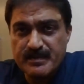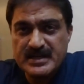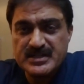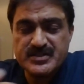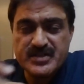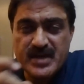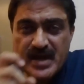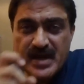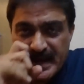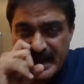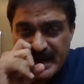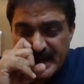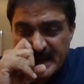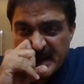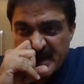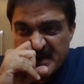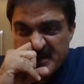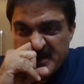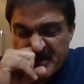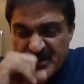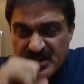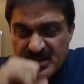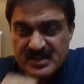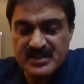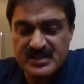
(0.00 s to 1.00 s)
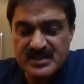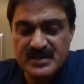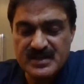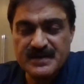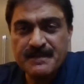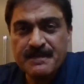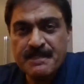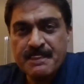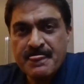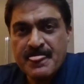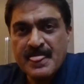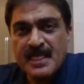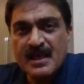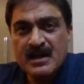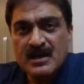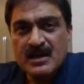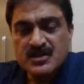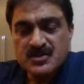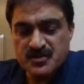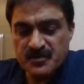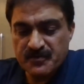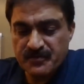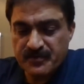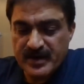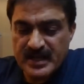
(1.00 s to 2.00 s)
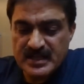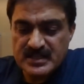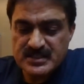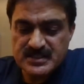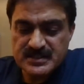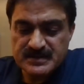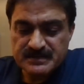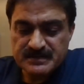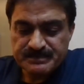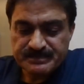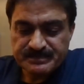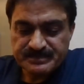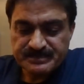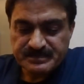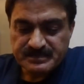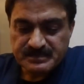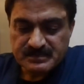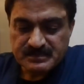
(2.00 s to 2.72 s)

be sharing further. So friends,